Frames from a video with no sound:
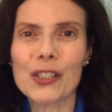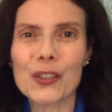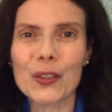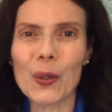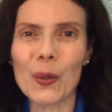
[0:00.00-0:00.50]

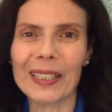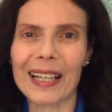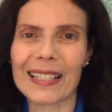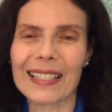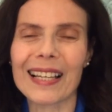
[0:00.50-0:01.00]
Join
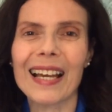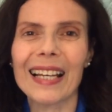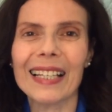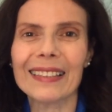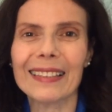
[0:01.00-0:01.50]
us
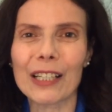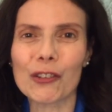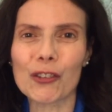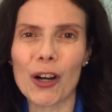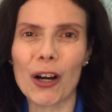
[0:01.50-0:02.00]
and take
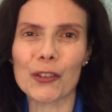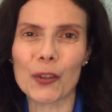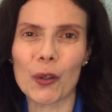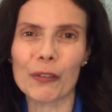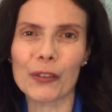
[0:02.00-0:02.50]
charge
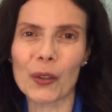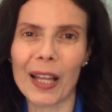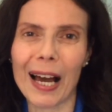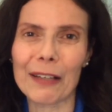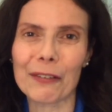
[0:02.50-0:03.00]
of your
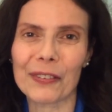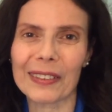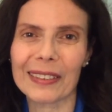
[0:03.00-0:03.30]
life.